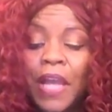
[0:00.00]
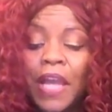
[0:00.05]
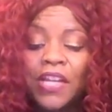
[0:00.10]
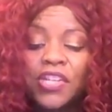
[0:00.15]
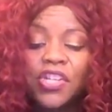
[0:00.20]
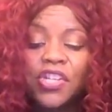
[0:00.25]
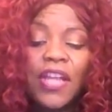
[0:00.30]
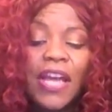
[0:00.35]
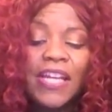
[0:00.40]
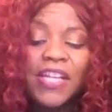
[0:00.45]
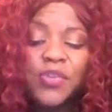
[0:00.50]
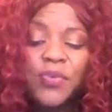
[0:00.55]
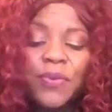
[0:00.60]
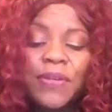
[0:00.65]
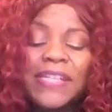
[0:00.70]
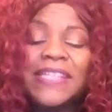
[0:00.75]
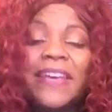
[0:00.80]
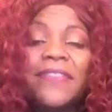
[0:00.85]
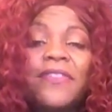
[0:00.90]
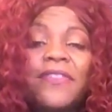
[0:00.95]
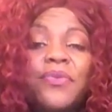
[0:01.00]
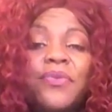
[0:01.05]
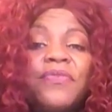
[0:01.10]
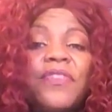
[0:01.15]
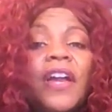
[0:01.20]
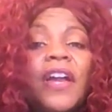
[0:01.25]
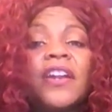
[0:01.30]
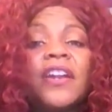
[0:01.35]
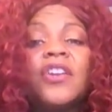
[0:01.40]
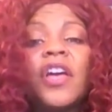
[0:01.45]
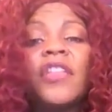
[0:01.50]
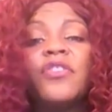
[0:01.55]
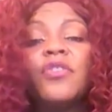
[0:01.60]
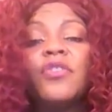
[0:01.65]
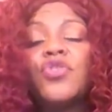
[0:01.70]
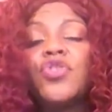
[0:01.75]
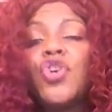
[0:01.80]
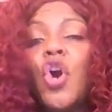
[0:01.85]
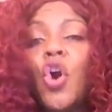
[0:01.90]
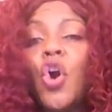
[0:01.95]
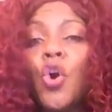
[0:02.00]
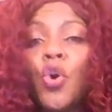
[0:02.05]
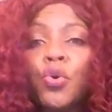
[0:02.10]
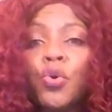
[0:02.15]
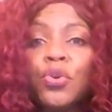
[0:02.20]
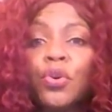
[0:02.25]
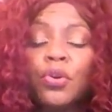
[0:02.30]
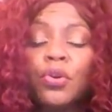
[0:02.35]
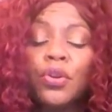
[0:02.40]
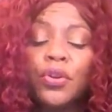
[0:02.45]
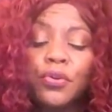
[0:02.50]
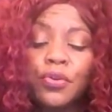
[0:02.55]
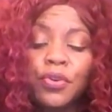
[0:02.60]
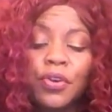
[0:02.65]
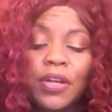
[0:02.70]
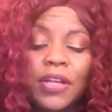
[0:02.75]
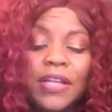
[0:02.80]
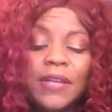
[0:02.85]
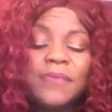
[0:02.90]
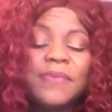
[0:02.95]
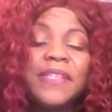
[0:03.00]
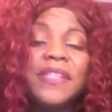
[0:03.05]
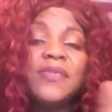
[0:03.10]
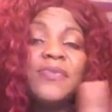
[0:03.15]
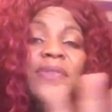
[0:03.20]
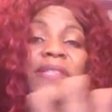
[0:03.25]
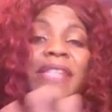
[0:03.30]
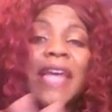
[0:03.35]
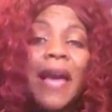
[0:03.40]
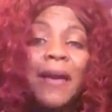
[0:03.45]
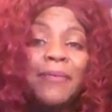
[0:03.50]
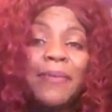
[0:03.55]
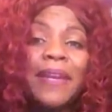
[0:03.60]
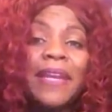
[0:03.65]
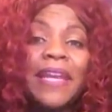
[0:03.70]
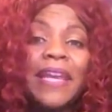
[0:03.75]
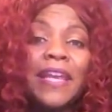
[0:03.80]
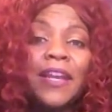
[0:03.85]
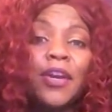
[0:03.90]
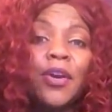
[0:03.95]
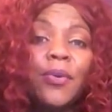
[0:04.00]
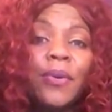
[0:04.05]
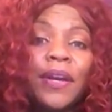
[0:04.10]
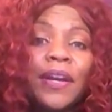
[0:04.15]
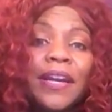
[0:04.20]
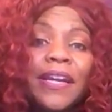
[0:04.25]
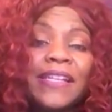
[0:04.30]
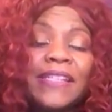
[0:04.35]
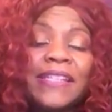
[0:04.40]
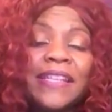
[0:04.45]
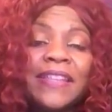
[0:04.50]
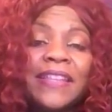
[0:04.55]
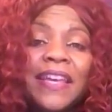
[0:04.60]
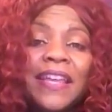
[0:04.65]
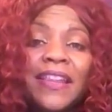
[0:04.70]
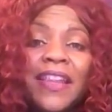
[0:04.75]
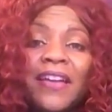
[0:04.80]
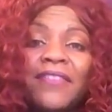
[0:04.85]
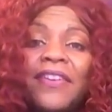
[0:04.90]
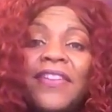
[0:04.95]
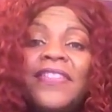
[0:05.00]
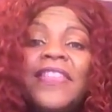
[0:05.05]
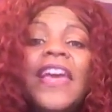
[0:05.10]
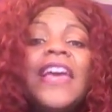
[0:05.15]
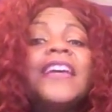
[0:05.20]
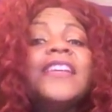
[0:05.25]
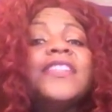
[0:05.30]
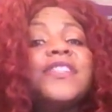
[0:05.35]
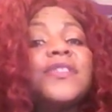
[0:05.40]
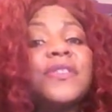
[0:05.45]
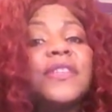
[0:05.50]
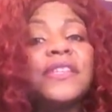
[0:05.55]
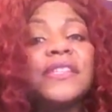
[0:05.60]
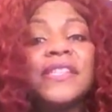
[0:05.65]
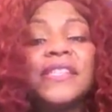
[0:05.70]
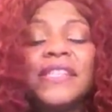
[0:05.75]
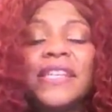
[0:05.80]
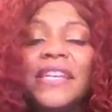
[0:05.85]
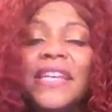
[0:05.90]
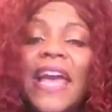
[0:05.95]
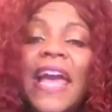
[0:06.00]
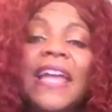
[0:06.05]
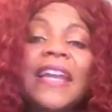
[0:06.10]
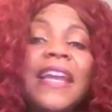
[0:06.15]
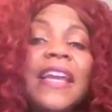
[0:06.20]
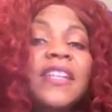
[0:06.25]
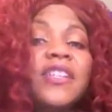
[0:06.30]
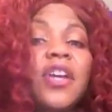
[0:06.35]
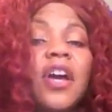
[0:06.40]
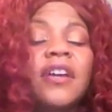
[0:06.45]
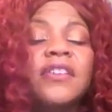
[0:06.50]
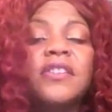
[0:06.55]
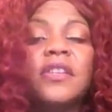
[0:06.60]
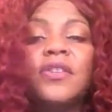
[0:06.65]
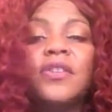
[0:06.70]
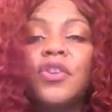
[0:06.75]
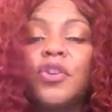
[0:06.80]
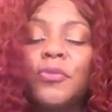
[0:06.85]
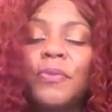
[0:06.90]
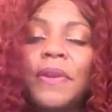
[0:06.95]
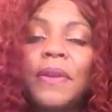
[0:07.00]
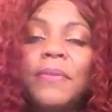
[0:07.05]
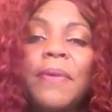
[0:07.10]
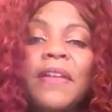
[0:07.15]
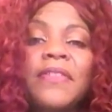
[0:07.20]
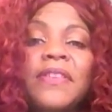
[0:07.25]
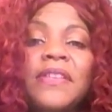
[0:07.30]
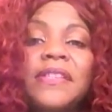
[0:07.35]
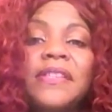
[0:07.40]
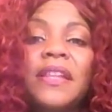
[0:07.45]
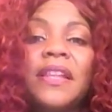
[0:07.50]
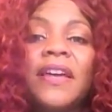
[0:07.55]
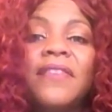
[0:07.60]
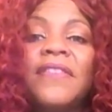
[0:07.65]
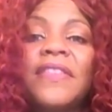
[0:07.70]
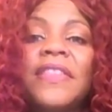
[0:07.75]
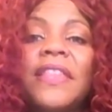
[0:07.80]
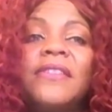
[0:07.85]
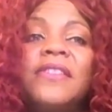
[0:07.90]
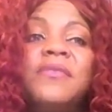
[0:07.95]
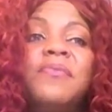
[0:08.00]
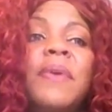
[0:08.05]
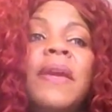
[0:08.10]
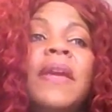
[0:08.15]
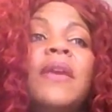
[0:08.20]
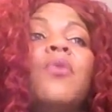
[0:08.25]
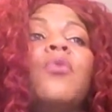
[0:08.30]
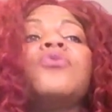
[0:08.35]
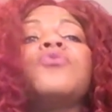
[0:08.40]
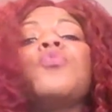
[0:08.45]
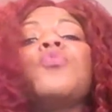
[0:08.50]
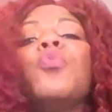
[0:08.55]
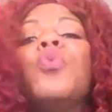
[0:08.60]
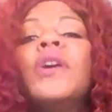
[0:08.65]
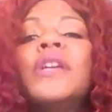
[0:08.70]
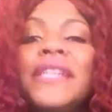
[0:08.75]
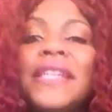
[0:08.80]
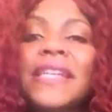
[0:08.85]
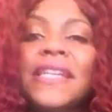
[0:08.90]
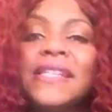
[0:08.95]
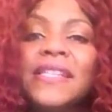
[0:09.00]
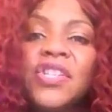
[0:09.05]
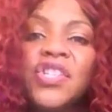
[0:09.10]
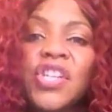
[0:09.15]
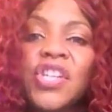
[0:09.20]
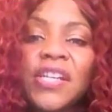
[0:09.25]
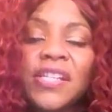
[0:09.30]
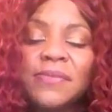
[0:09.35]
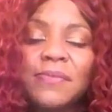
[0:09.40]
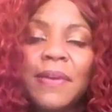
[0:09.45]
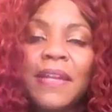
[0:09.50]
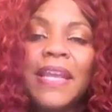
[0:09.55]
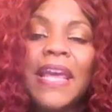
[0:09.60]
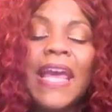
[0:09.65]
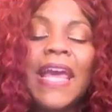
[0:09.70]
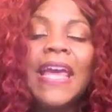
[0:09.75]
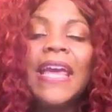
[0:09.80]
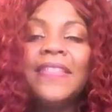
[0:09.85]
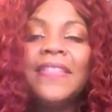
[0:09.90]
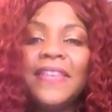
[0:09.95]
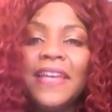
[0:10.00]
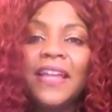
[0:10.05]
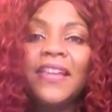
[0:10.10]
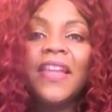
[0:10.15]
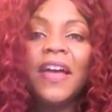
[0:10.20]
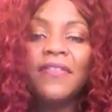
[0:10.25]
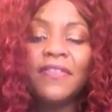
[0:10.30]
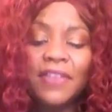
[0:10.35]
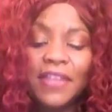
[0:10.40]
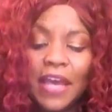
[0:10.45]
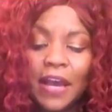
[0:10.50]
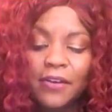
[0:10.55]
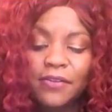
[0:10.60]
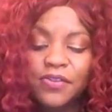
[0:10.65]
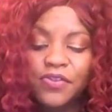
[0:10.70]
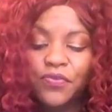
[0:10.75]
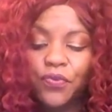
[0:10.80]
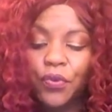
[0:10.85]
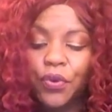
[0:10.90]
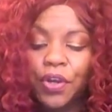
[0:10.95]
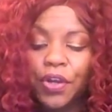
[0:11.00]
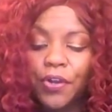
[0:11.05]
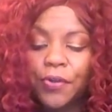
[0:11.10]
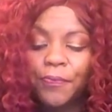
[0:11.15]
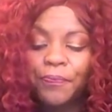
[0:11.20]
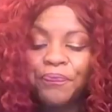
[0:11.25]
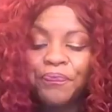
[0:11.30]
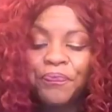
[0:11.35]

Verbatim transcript: July twenty-seventh, we've got another total lunar eclipse. This one's happening in Aquarius in the eleventh. So this is, again, it talks a little bit about this eleventh house space, what needs adjustment in the eleventh house for you.